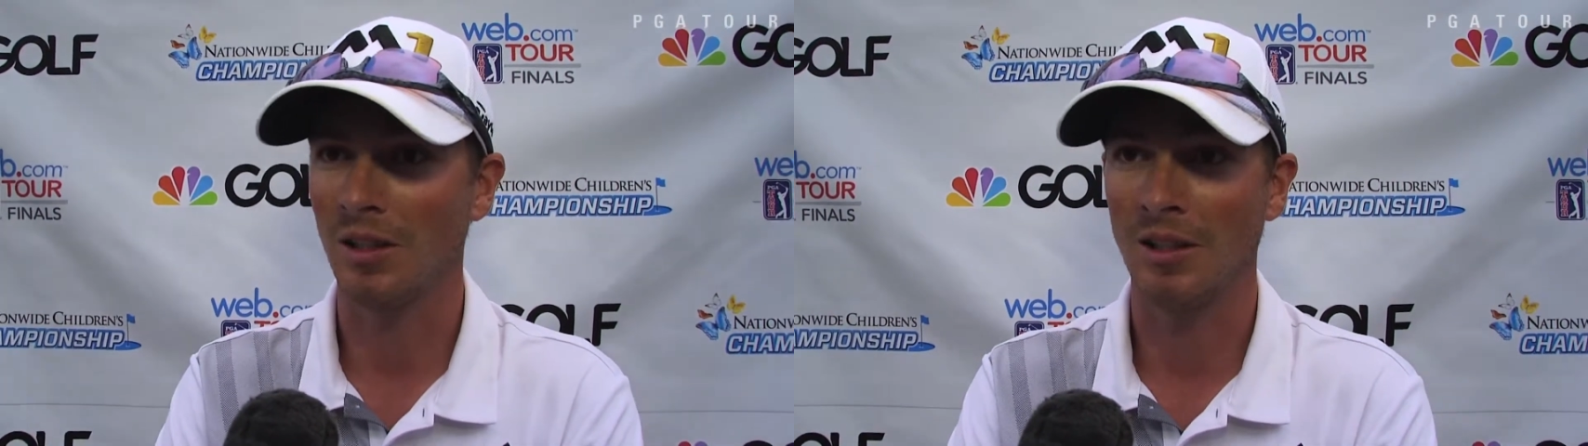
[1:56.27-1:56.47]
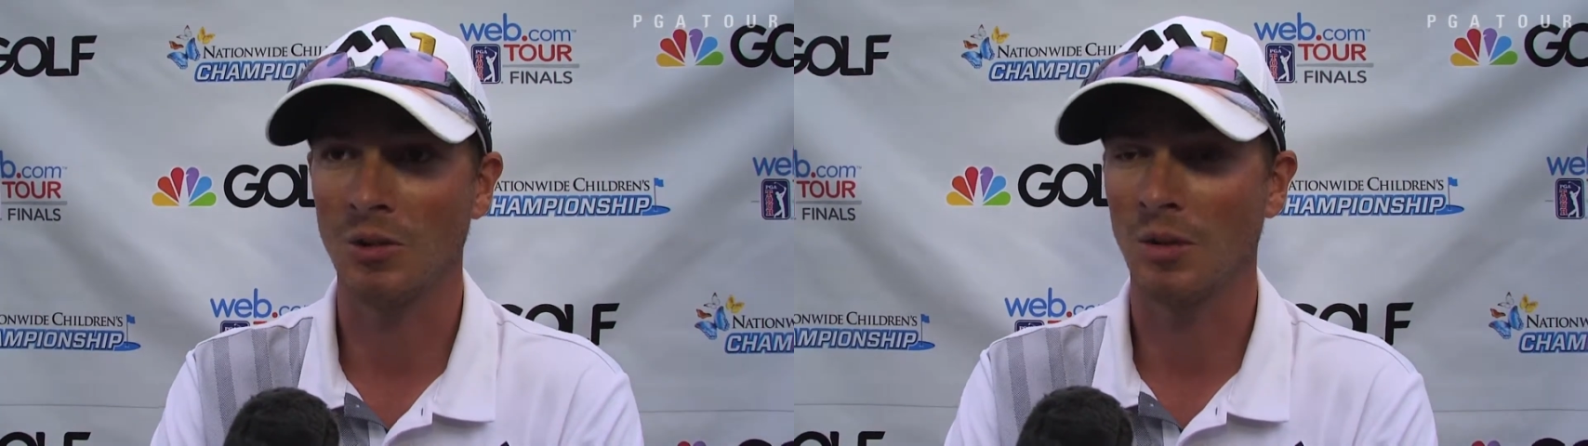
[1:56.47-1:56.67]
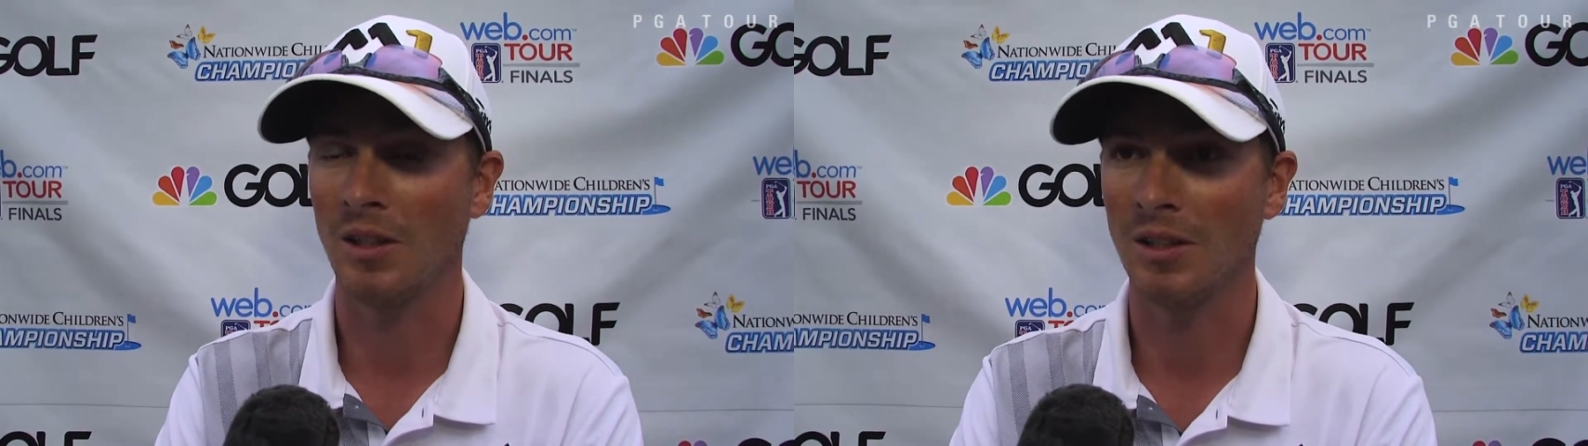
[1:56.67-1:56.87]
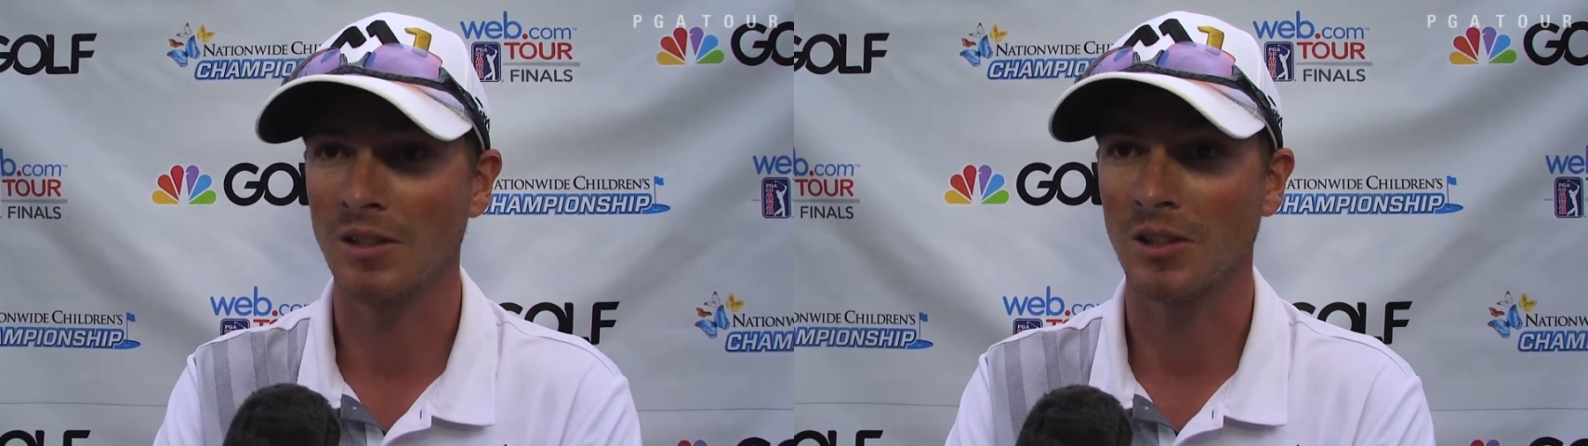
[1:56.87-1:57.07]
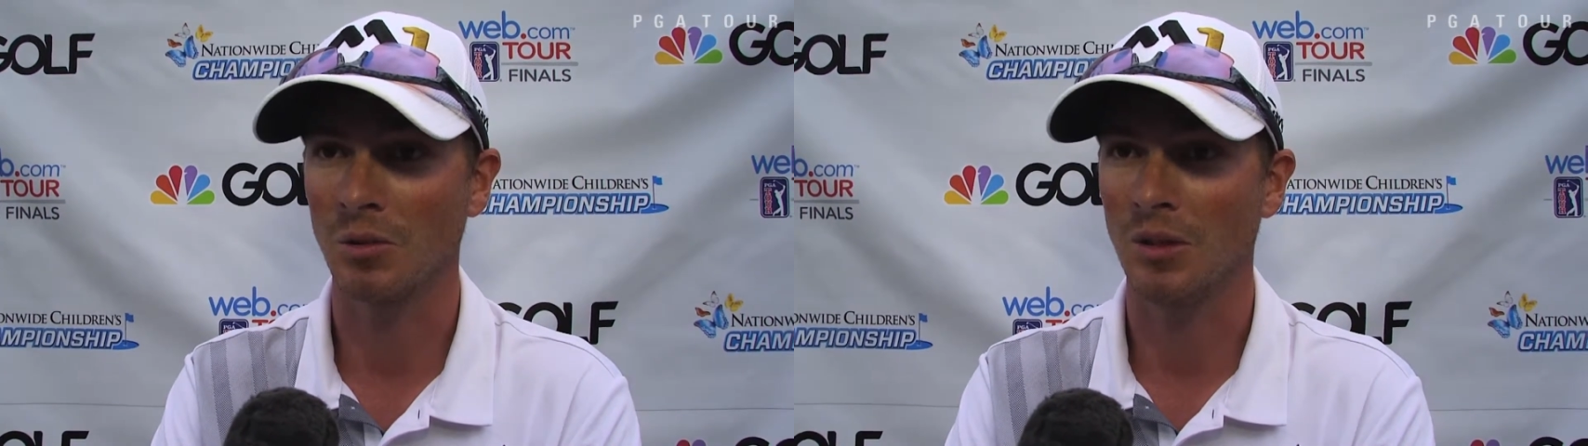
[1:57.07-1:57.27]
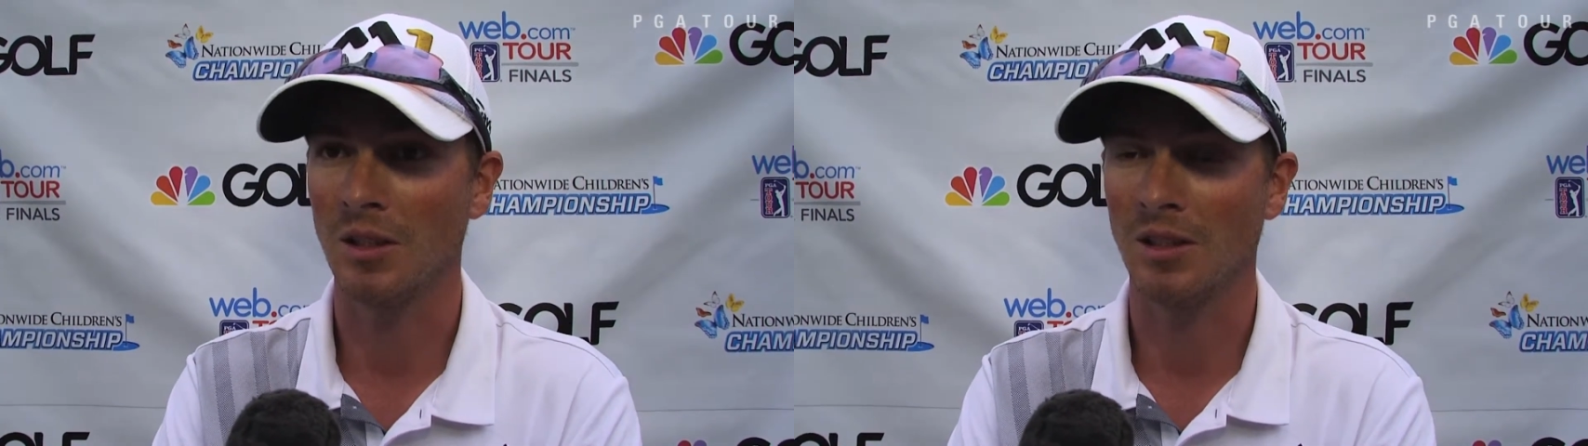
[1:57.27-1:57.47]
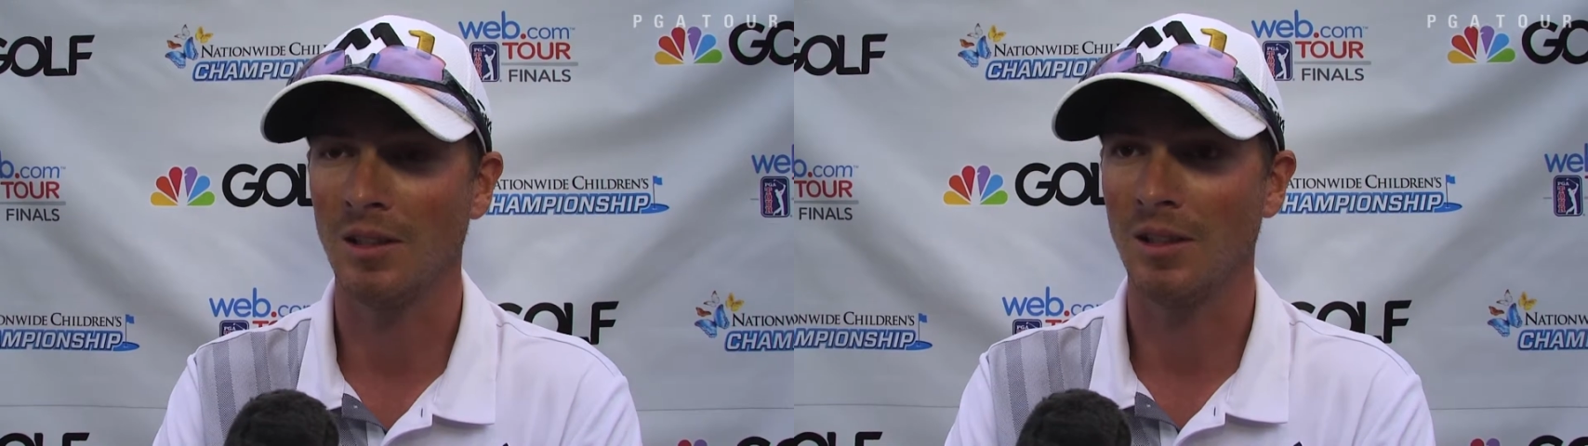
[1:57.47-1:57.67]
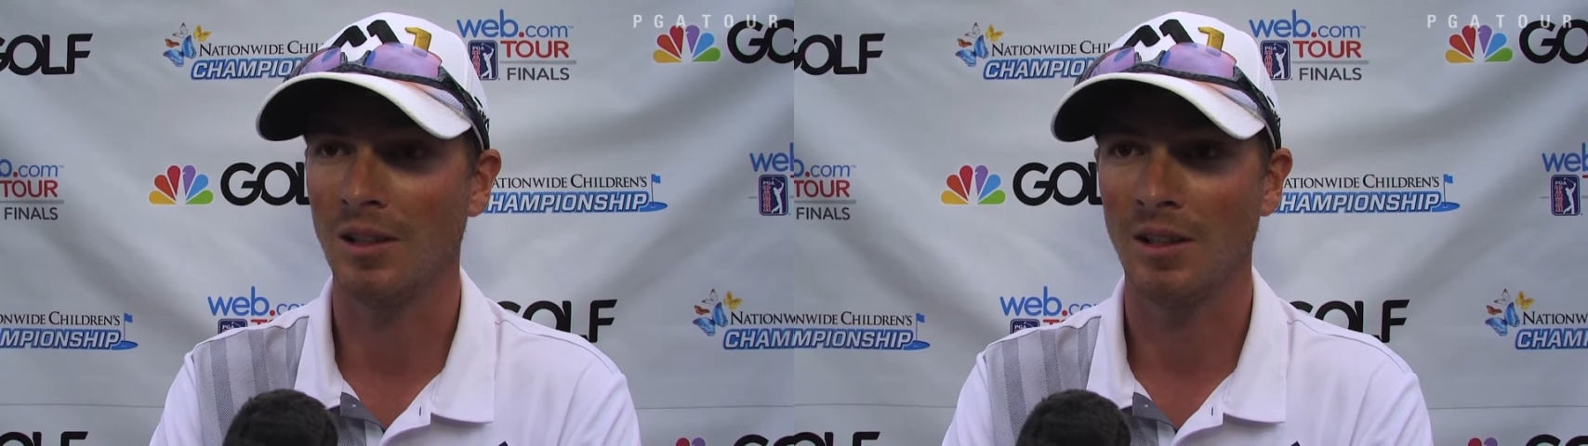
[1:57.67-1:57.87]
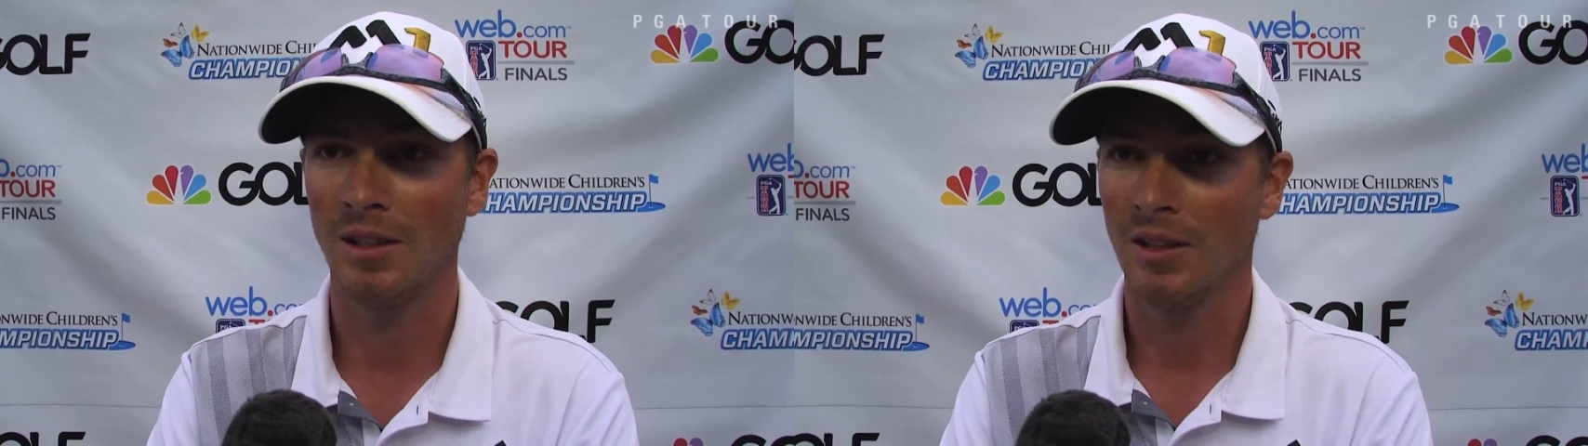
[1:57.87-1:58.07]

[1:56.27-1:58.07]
is this week, and